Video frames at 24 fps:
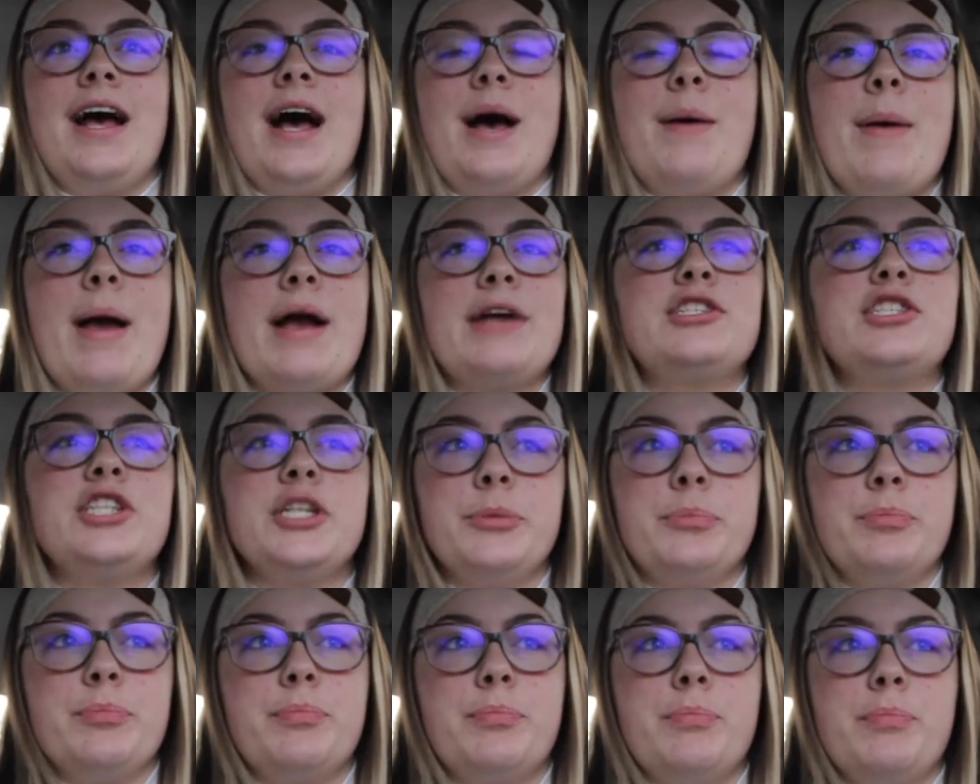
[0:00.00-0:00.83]
I'm
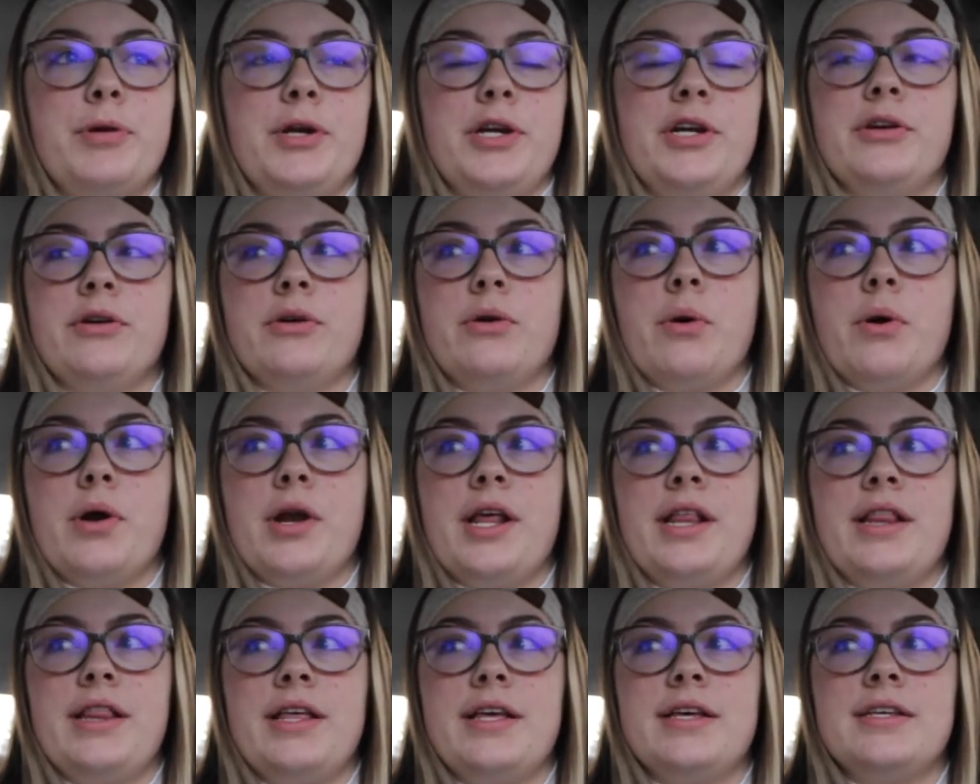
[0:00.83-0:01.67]
actually
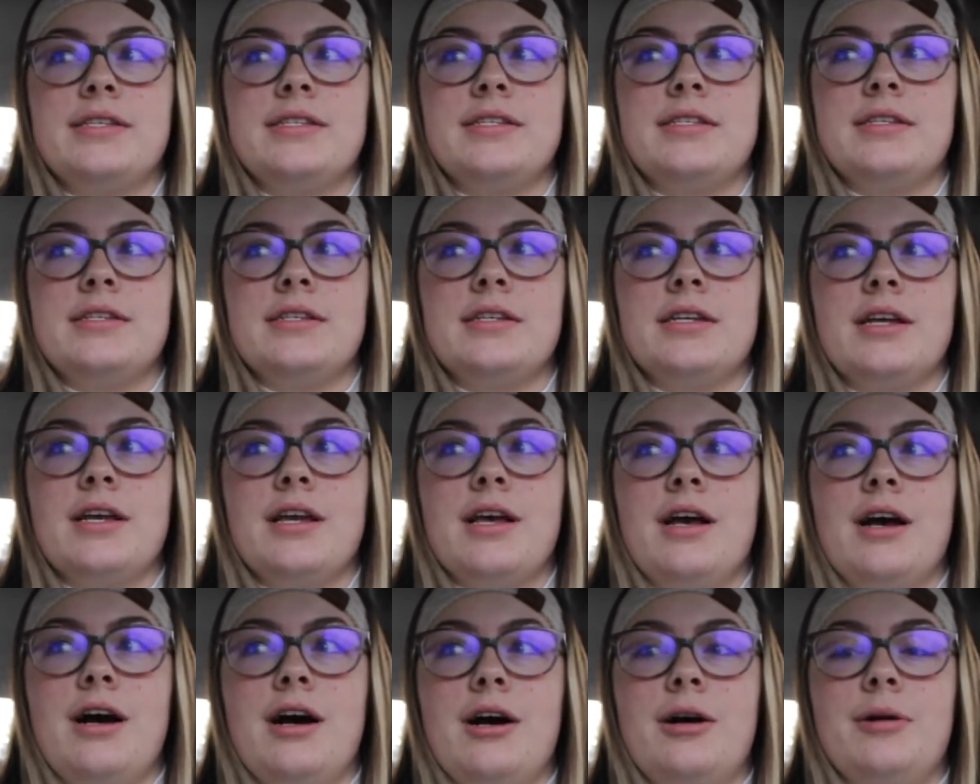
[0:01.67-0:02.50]
pre-recording this
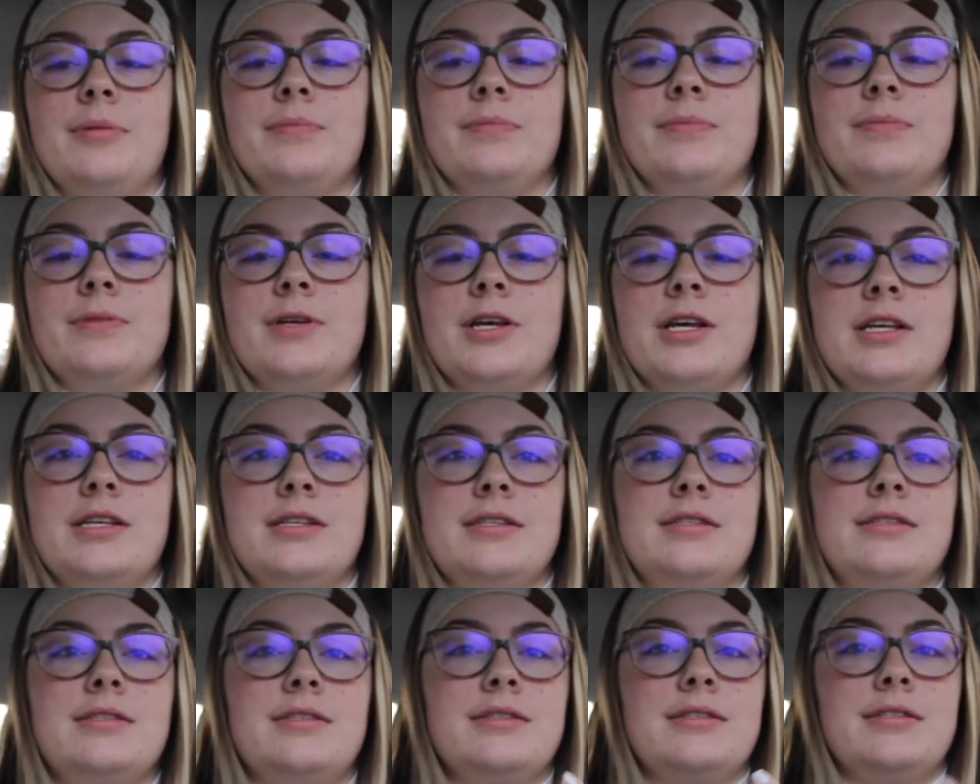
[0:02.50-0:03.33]

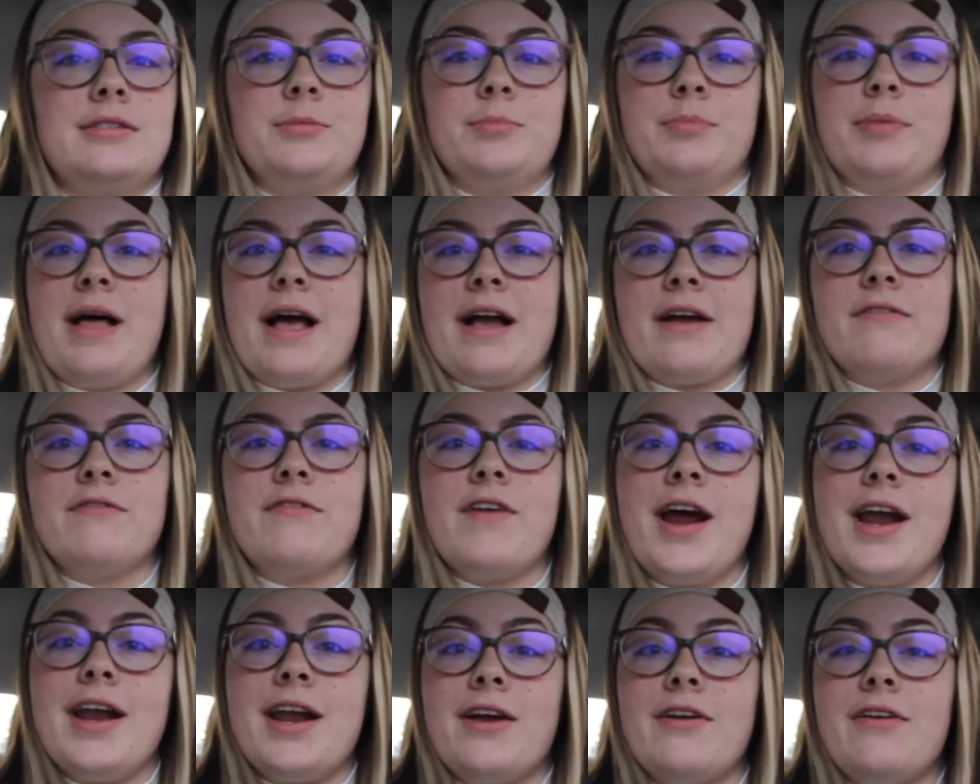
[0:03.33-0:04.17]
because um, it's Black
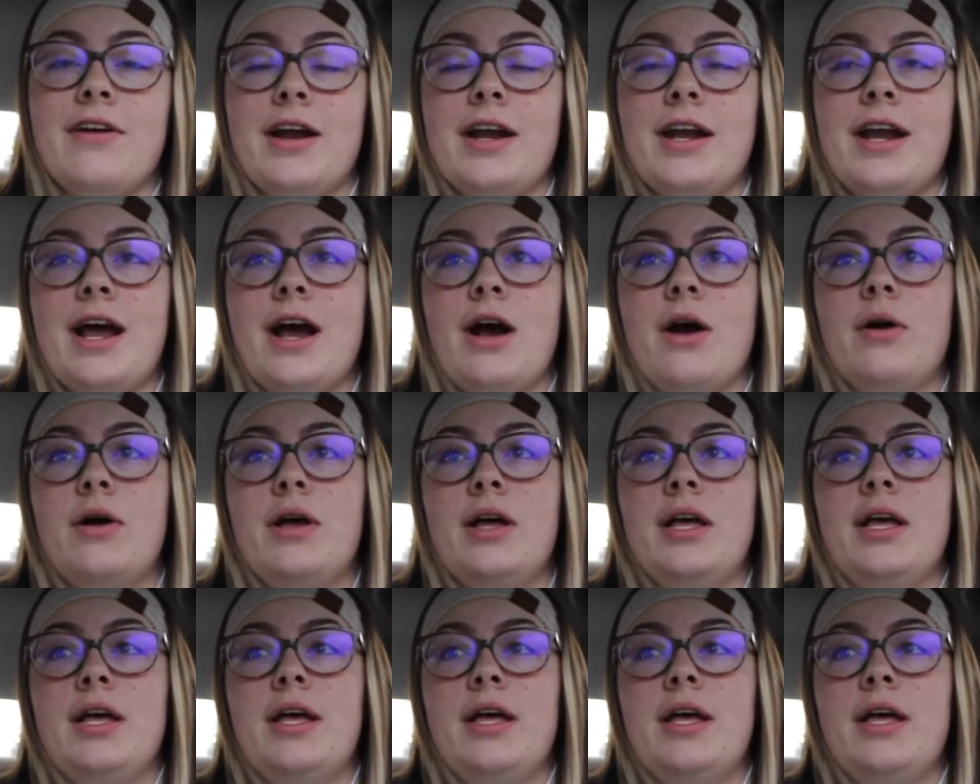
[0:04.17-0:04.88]
Friday right now